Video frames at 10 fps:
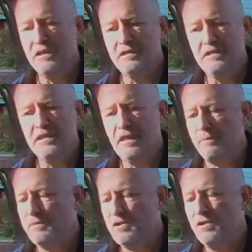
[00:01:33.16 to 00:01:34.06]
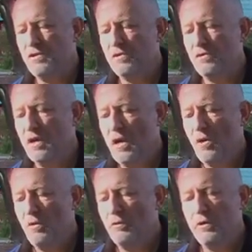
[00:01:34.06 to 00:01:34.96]
the tip too,
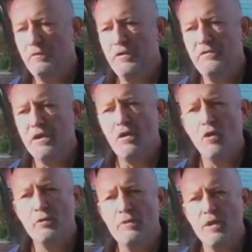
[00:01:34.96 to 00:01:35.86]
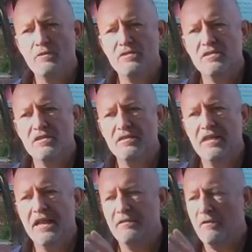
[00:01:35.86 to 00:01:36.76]
we're removing hormones
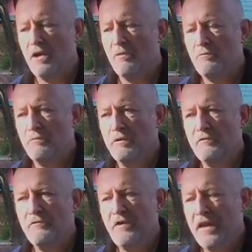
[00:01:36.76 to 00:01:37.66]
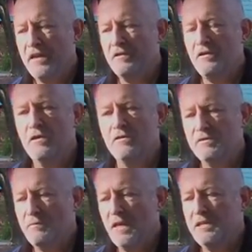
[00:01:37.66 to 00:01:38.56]
that prevent those
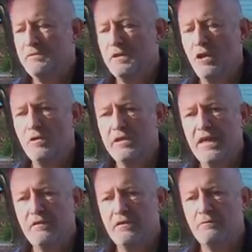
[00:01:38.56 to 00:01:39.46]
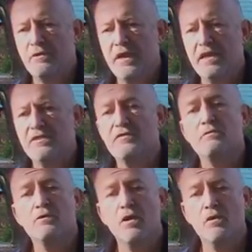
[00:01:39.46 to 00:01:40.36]
buds lower down the branch
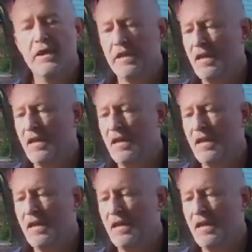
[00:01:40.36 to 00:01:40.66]
from growing.